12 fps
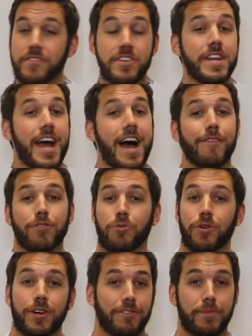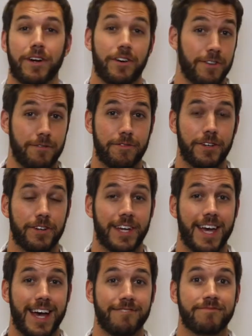never would have been on the field
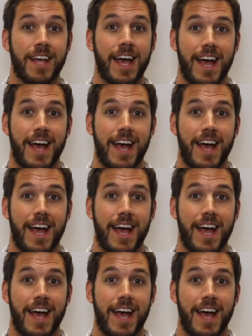again.